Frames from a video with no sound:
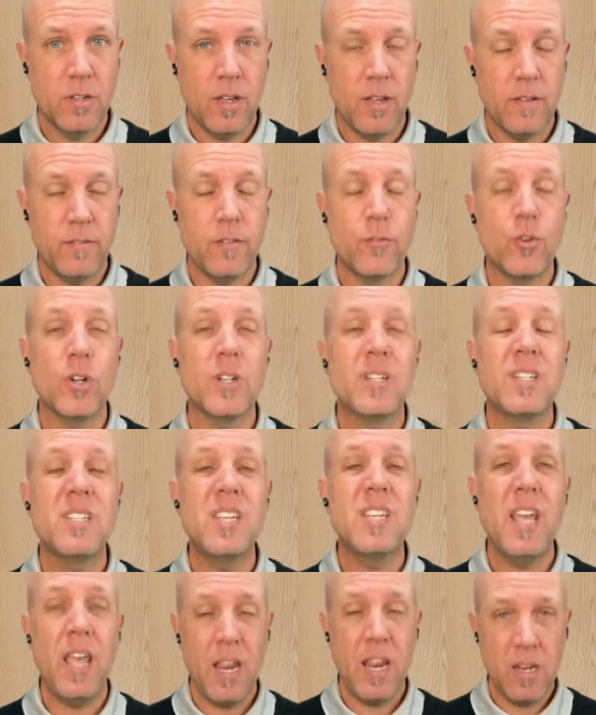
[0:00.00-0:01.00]
If you've got
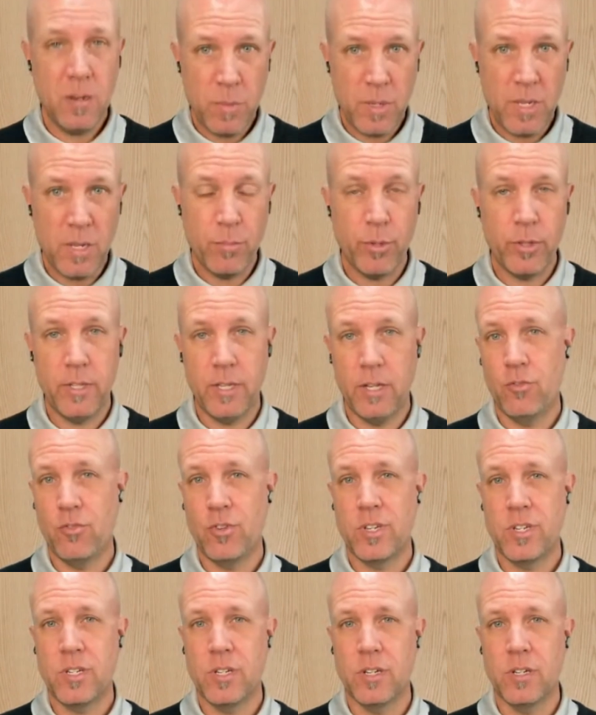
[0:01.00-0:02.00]
10 people
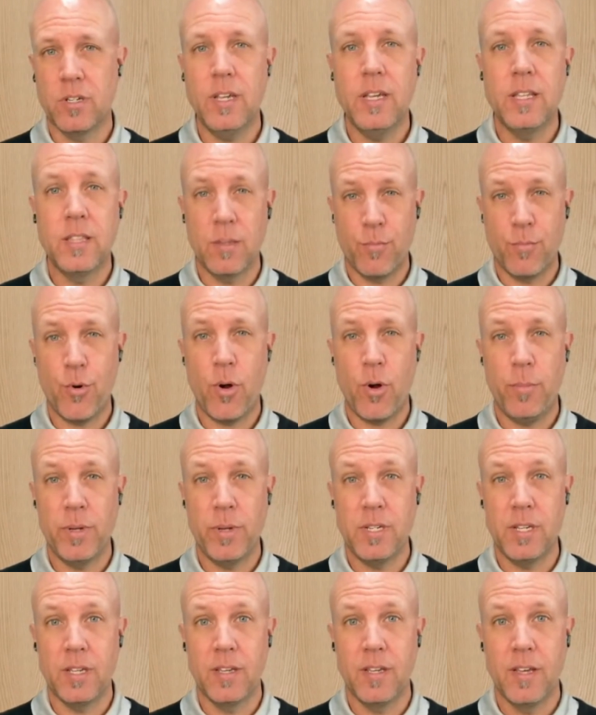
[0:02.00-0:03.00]
interested in the
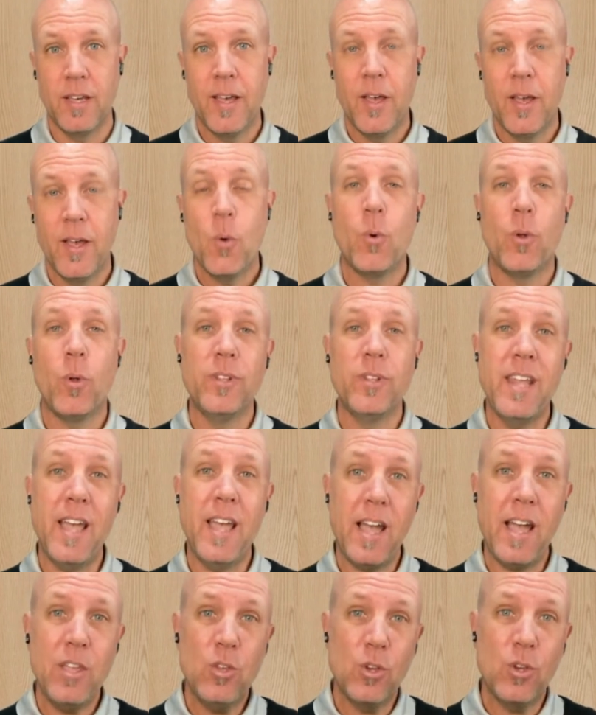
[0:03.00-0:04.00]
property, well,
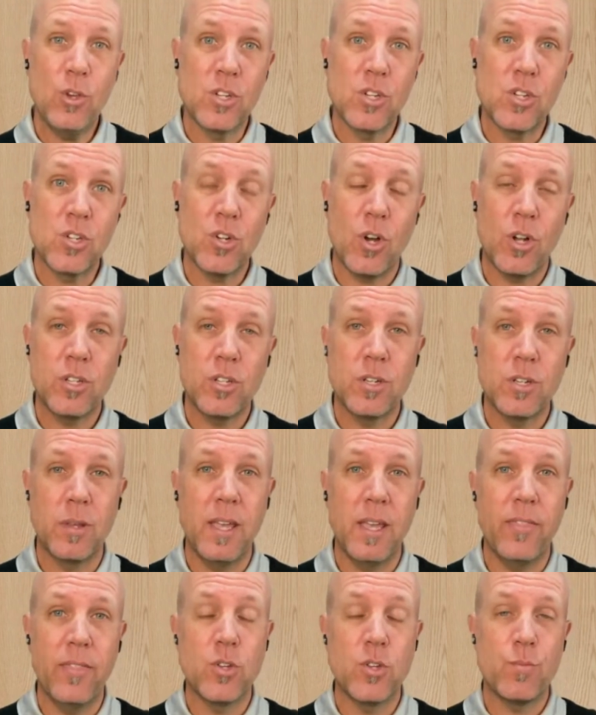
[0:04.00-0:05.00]
now you can start to
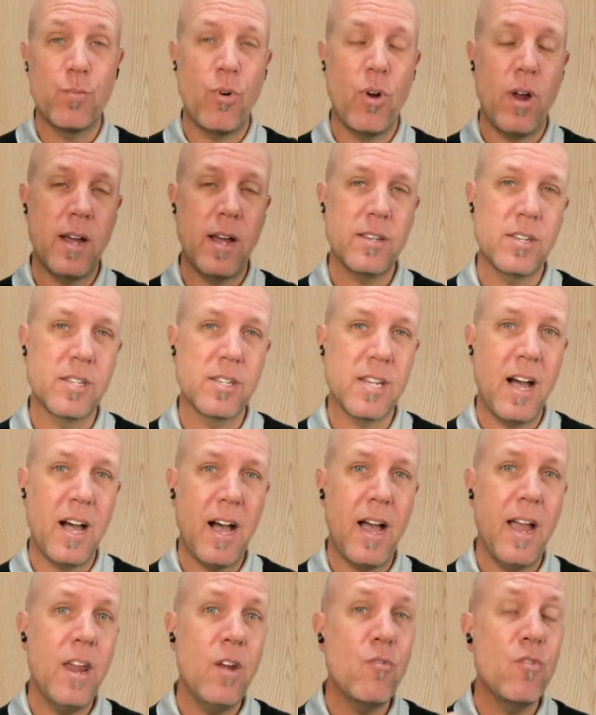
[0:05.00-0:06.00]
get those prices
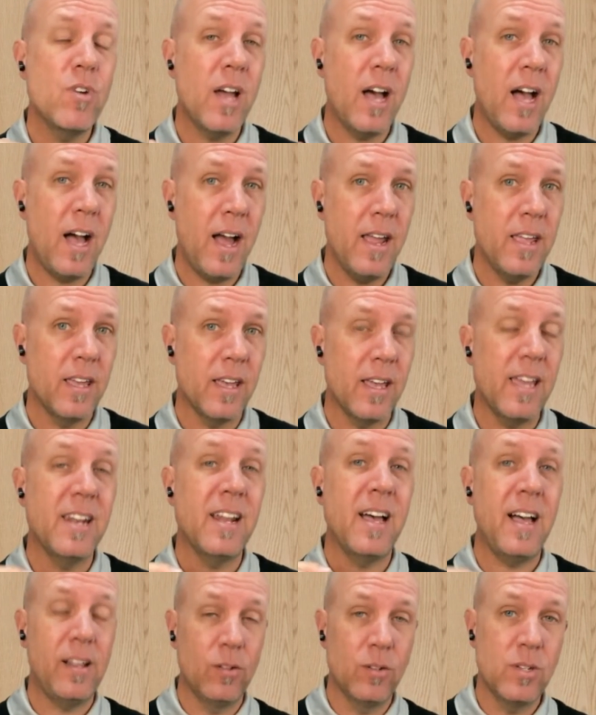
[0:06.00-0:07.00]
higher and higher. And
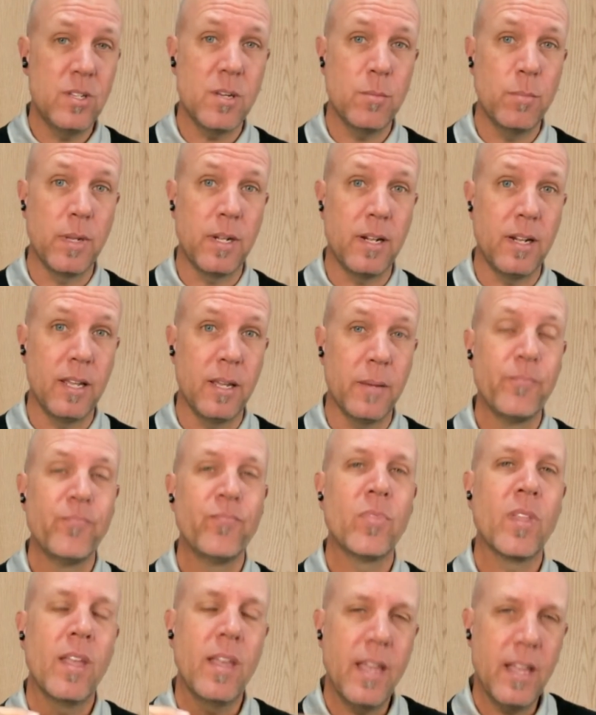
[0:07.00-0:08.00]
ultimately,
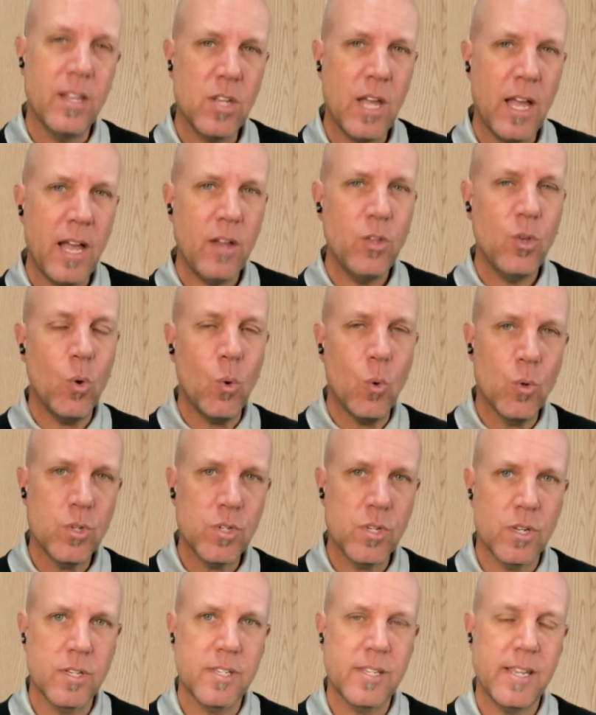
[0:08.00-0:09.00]
it's how you
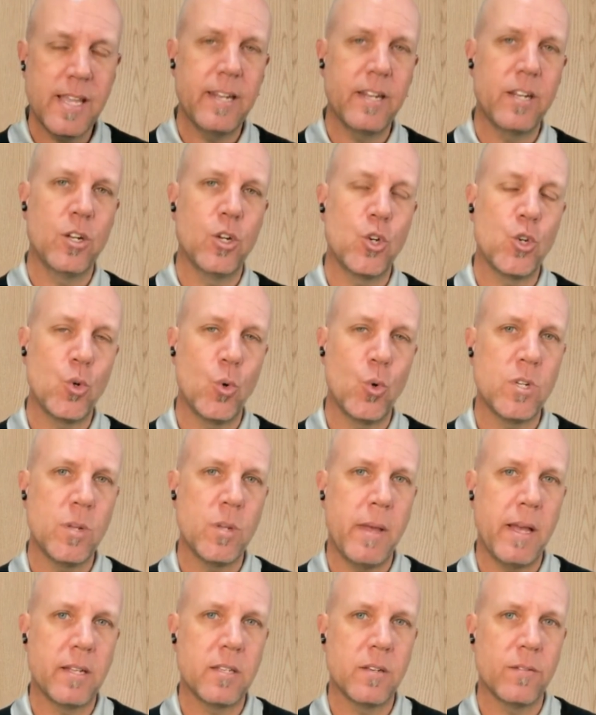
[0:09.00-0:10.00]
also set it in a short
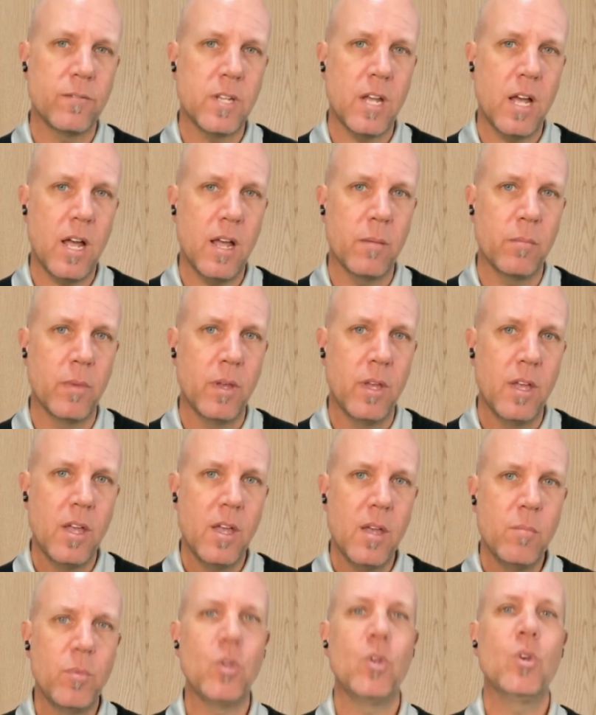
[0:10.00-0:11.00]
amount of time,
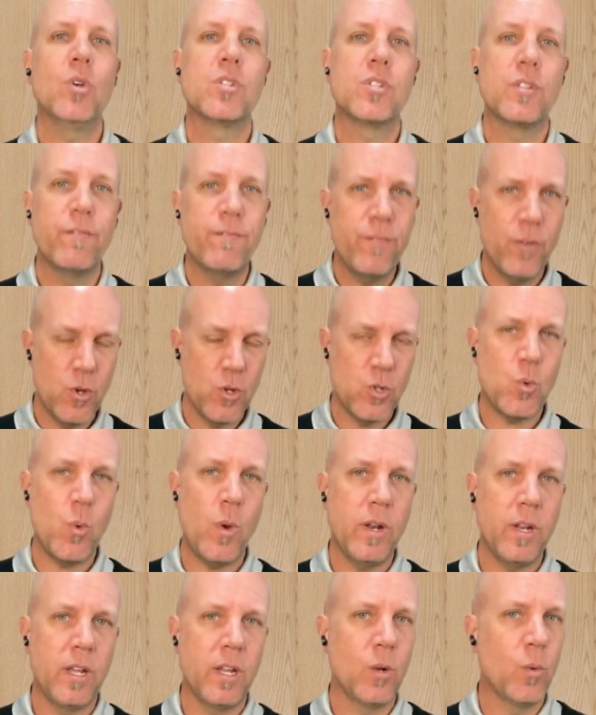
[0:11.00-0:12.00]
because the first
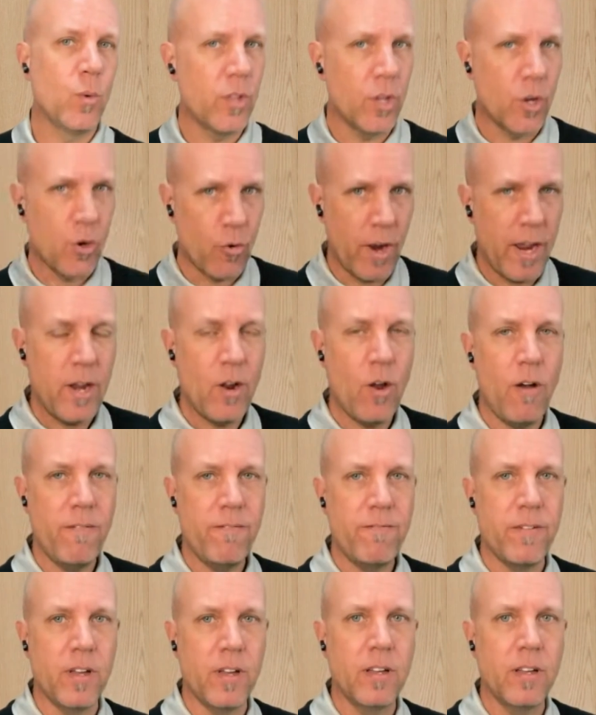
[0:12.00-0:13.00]
one in with a great
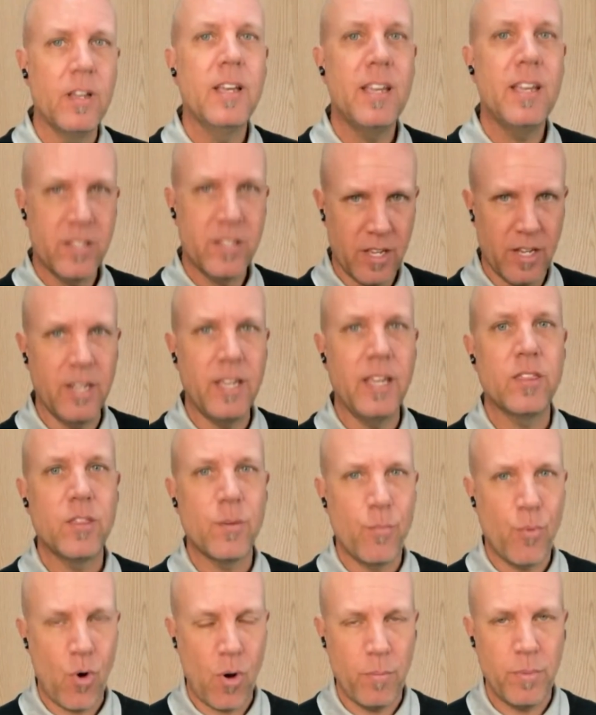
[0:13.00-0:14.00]
offer is going to get
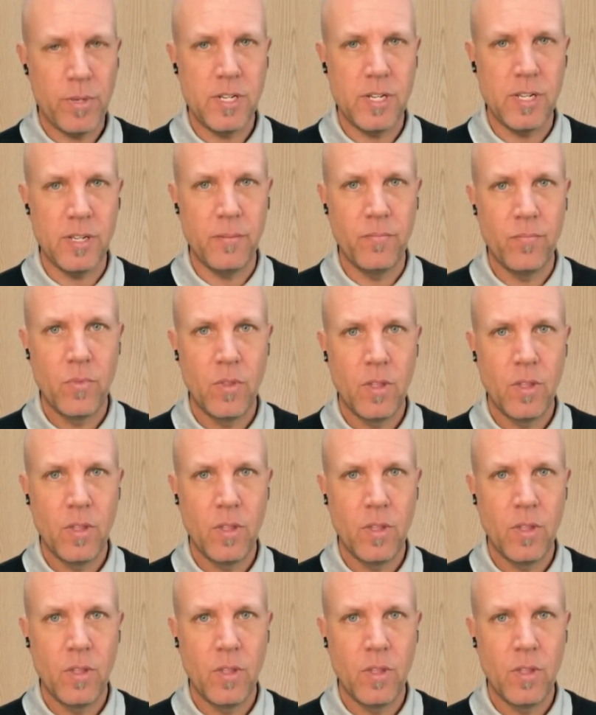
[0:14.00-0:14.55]
the property.